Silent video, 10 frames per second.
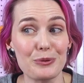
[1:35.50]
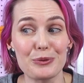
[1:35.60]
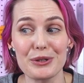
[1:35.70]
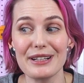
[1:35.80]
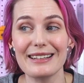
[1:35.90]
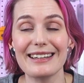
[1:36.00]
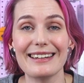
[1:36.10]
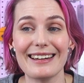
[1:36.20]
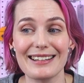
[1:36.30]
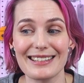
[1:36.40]
I'm
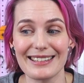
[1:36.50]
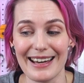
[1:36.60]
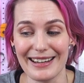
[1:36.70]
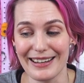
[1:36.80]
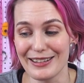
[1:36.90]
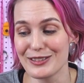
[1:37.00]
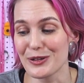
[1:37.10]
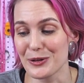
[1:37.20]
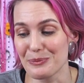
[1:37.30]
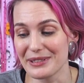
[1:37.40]
really excited
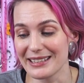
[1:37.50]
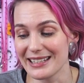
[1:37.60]
to open